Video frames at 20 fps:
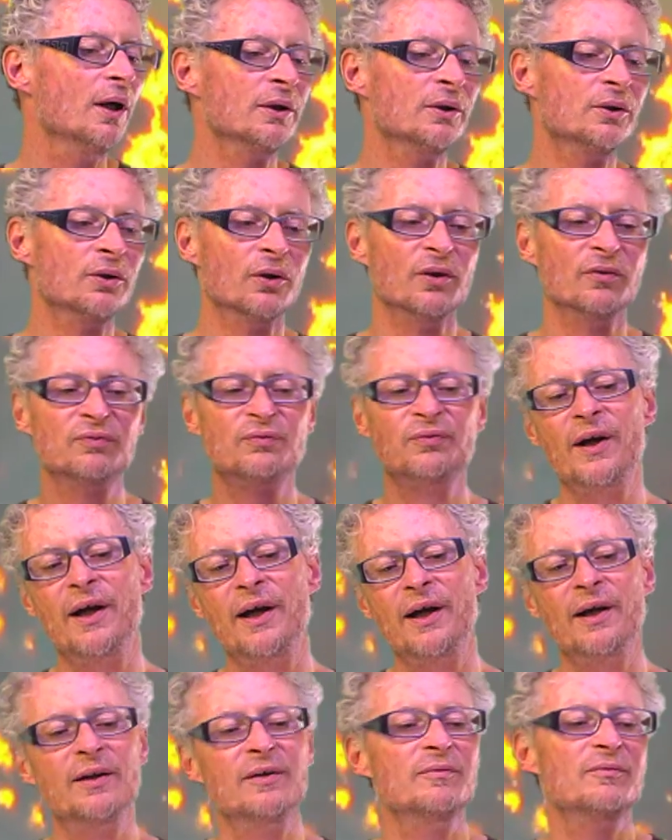a
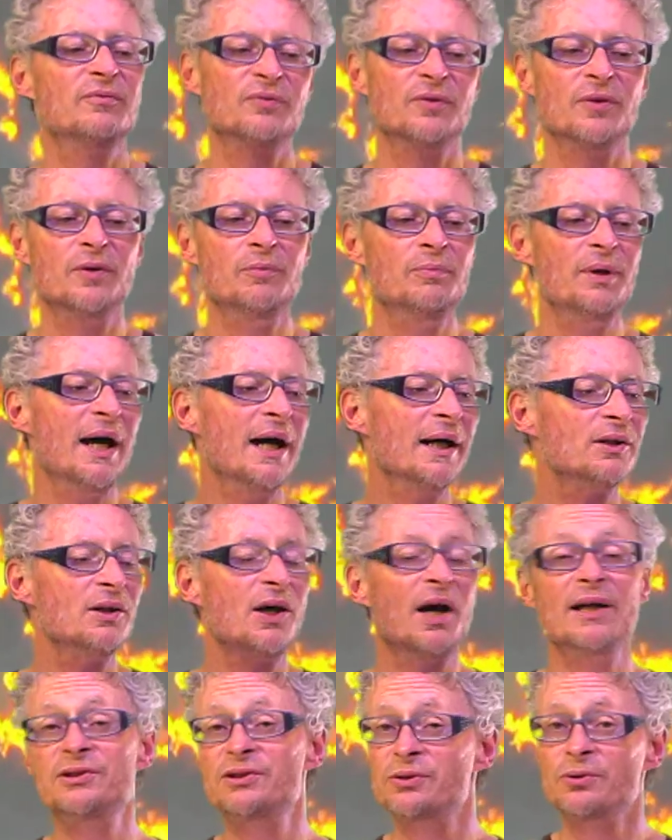girlfriend from back in
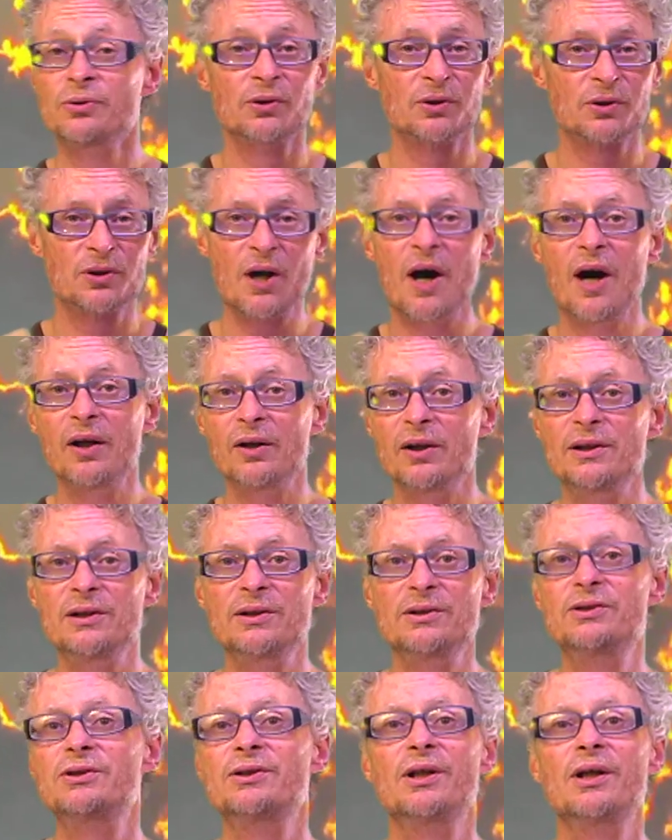high school or
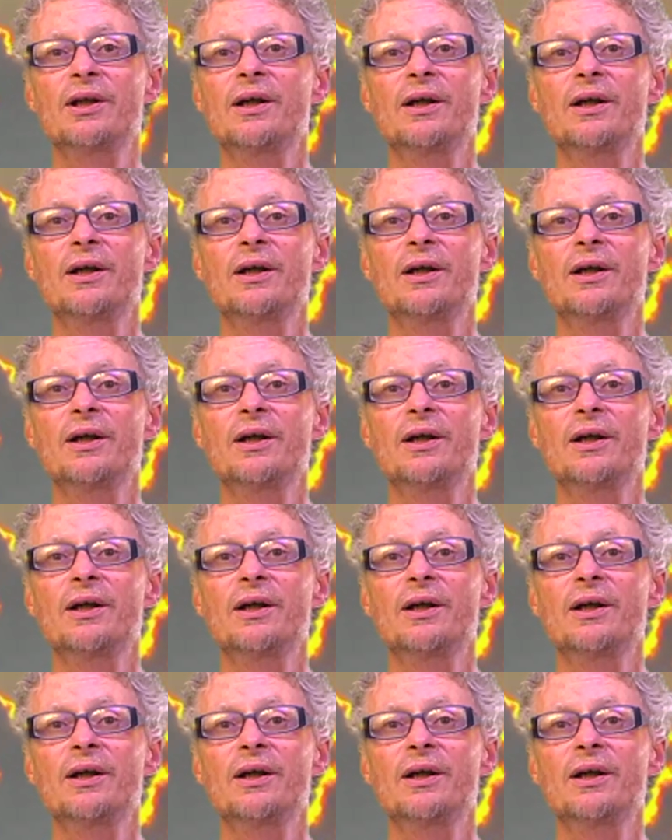college,